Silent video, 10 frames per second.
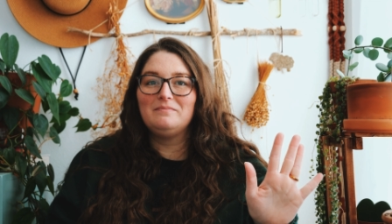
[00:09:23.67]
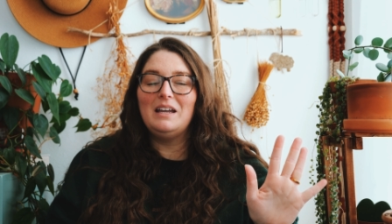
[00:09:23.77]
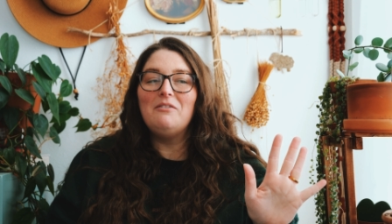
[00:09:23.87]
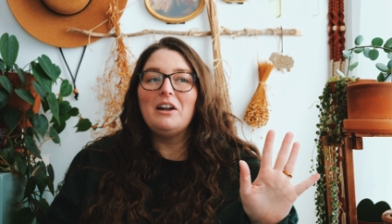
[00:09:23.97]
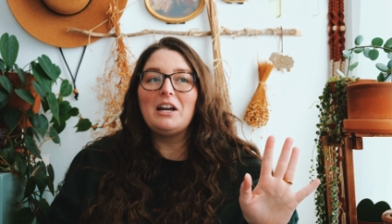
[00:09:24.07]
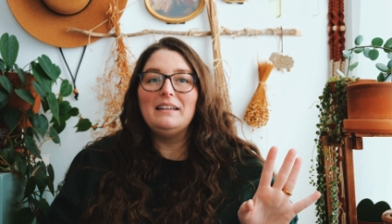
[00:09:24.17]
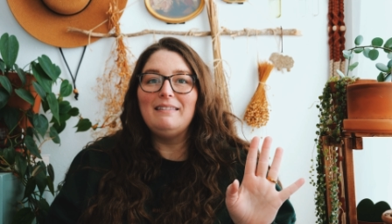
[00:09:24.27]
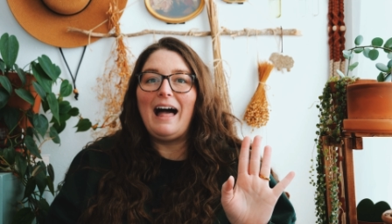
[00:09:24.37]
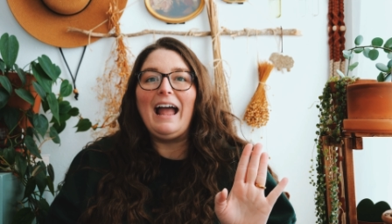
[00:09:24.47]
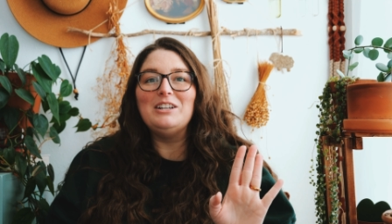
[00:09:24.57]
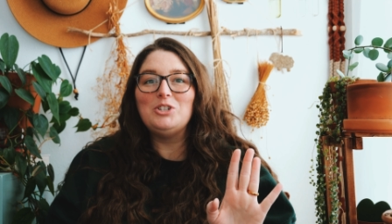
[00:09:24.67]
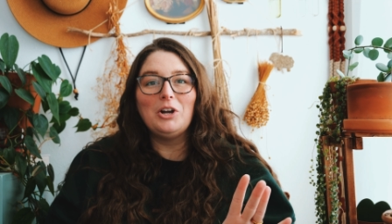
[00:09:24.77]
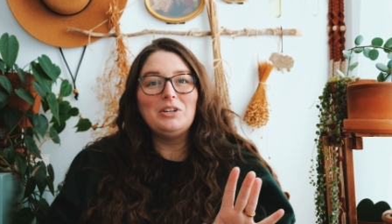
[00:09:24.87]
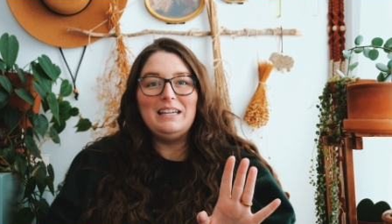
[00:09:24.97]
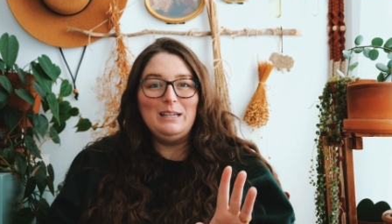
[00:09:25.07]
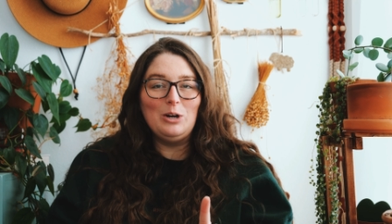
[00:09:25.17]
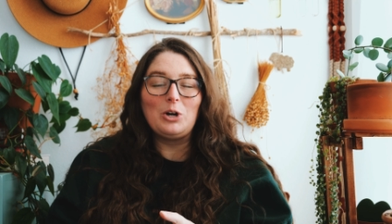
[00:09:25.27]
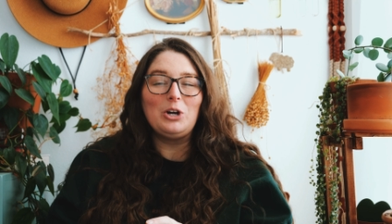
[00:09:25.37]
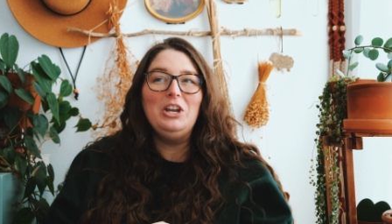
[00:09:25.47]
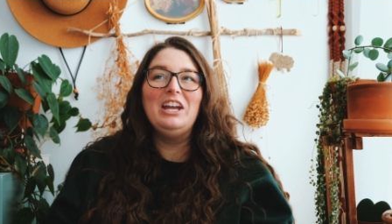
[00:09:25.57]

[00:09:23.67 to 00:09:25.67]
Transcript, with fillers: a very light, chunky yarn.